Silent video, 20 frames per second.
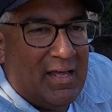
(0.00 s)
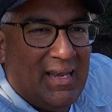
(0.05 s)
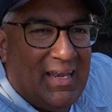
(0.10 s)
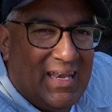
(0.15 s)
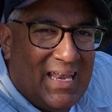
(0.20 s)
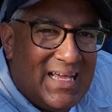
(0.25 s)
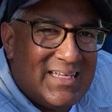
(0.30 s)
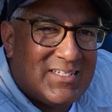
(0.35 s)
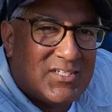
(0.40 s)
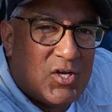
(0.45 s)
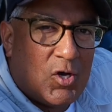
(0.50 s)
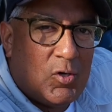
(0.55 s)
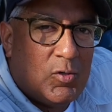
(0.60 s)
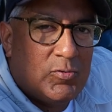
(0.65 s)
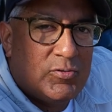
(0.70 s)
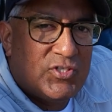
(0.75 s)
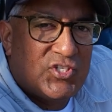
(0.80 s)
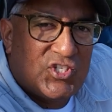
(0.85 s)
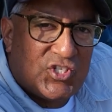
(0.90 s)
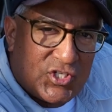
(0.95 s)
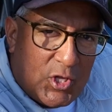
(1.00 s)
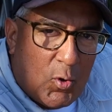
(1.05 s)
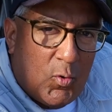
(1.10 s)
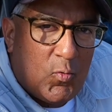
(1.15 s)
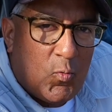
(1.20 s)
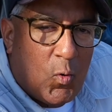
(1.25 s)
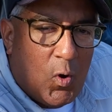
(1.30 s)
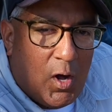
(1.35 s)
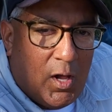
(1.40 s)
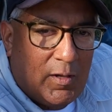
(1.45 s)
Lesco
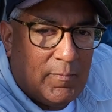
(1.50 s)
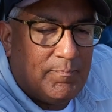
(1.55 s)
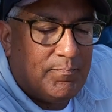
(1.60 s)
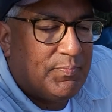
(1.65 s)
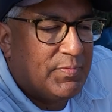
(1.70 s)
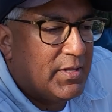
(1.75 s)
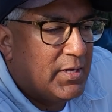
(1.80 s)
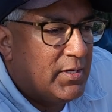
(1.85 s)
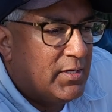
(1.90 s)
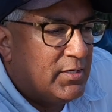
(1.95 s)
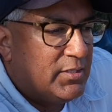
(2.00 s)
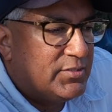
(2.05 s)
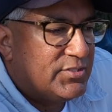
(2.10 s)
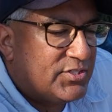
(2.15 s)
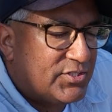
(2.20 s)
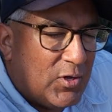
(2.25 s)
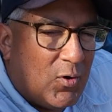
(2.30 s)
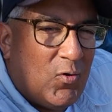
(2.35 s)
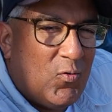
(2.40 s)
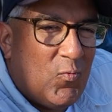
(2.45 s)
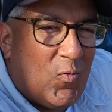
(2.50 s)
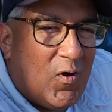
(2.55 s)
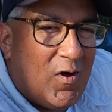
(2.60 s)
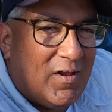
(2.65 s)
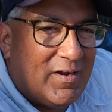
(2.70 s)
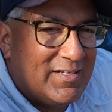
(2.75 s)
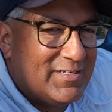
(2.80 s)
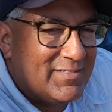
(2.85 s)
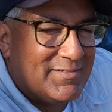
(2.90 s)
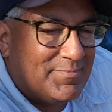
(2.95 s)
Stonewall.
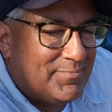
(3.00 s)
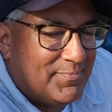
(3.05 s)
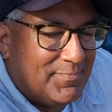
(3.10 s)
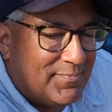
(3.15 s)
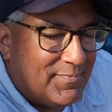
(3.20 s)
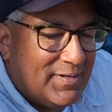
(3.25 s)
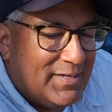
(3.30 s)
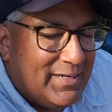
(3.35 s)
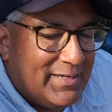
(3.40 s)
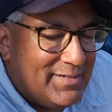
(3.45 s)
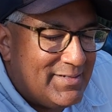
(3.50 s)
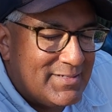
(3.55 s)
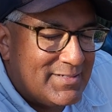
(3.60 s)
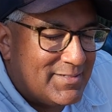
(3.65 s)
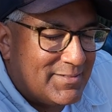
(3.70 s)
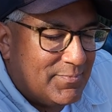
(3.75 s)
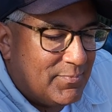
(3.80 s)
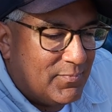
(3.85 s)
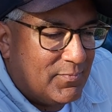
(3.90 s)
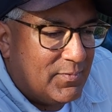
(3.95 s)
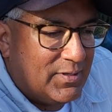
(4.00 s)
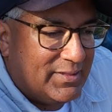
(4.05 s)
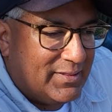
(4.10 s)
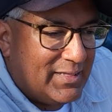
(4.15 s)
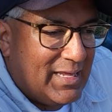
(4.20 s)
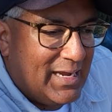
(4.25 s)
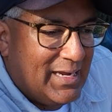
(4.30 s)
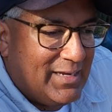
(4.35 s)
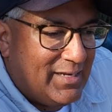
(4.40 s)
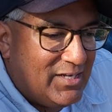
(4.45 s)
Stonewall is really just what
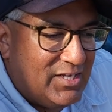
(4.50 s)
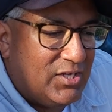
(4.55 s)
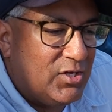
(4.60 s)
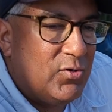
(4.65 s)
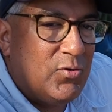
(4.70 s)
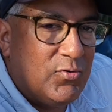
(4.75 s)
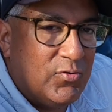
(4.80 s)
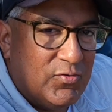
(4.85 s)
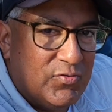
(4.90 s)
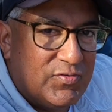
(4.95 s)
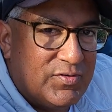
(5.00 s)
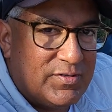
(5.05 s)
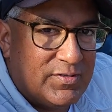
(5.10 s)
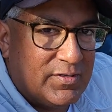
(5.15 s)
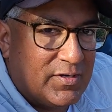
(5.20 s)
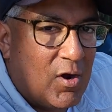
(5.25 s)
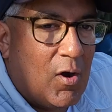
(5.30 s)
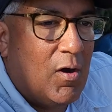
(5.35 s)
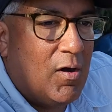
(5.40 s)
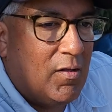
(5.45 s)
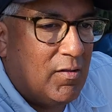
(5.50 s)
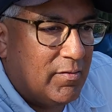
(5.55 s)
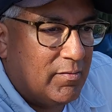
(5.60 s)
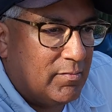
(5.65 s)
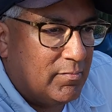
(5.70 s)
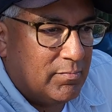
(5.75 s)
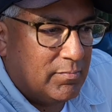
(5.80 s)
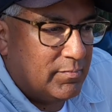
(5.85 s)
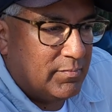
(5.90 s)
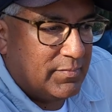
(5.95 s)
they use to
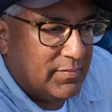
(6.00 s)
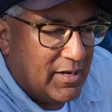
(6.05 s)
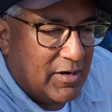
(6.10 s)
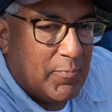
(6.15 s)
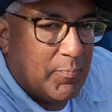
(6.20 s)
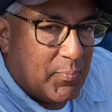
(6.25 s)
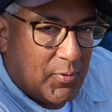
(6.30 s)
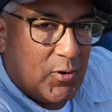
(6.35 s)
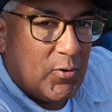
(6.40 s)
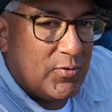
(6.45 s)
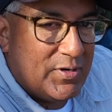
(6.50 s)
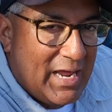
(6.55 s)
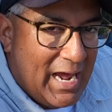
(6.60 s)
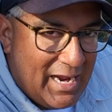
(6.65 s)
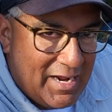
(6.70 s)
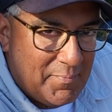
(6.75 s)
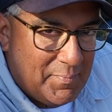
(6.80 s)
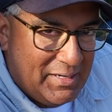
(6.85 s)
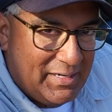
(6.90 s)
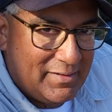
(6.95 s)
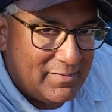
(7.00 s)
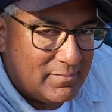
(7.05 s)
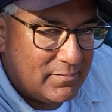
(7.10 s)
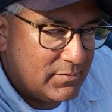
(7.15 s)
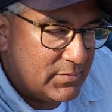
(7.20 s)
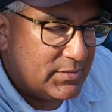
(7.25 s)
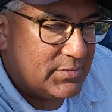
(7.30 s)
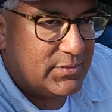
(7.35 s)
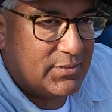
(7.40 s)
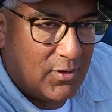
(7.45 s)
call their Prodiamine,
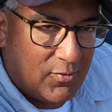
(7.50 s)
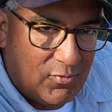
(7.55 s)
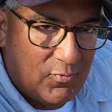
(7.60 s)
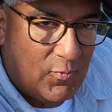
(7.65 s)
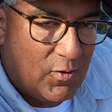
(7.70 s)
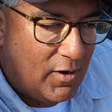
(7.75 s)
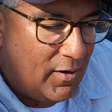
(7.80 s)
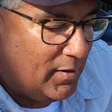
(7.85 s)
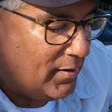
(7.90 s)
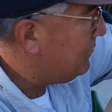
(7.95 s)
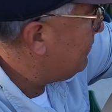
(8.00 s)
Stonewall.